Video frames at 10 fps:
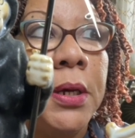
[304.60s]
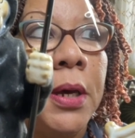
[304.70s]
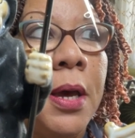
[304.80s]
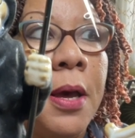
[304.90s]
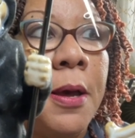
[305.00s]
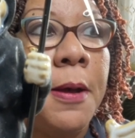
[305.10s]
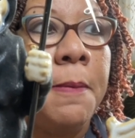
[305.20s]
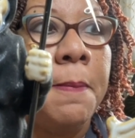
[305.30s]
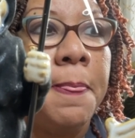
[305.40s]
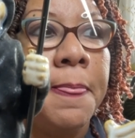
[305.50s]

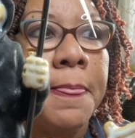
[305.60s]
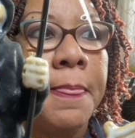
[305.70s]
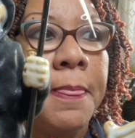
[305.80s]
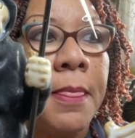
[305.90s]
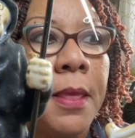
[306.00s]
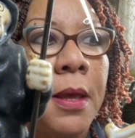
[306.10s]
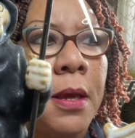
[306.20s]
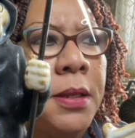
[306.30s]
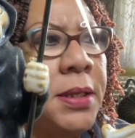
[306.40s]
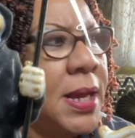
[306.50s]

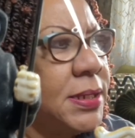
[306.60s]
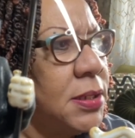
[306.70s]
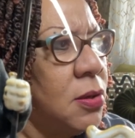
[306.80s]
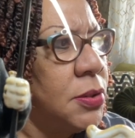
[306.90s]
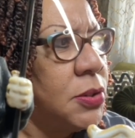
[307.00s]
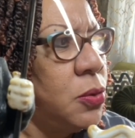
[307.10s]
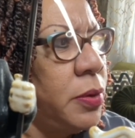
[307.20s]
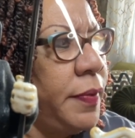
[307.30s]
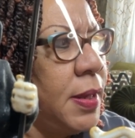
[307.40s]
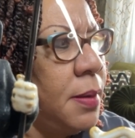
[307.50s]
did I sell
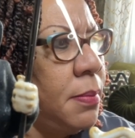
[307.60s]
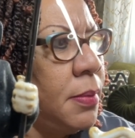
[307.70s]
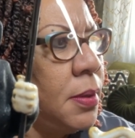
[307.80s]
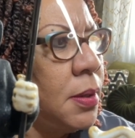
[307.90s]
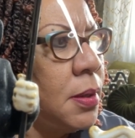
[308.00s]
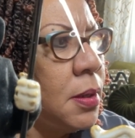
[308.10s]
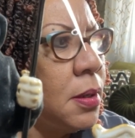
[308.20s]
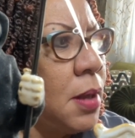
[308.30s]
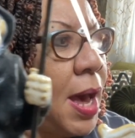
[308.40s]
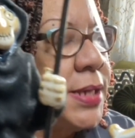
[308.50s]
two of them?
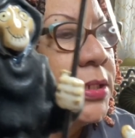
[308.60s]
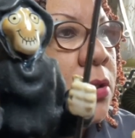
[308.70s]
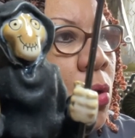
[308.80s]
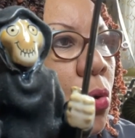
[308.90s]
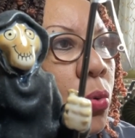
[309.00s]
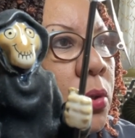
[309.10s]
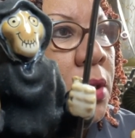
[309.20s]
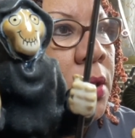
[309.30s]
I sold